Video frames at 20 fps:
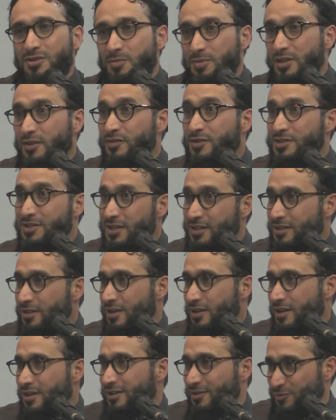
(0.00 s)
So the believers
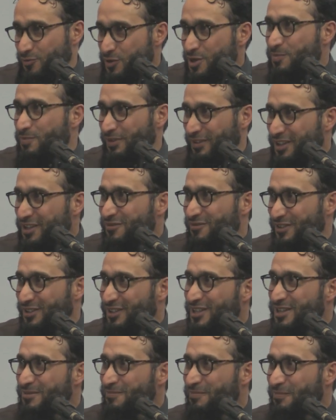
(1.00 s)
said, yeah, we
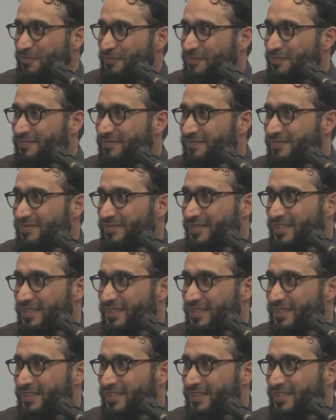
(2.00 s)
believe in him.